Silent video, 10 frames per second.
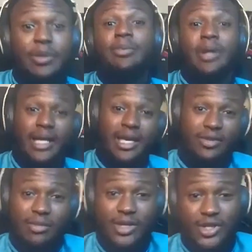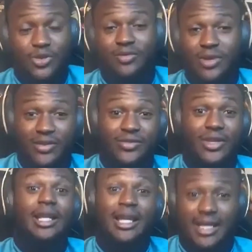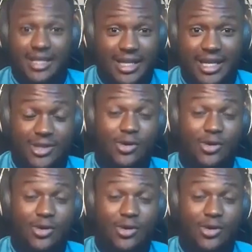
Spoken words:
People like Kevin Mitchell have left a legacy there.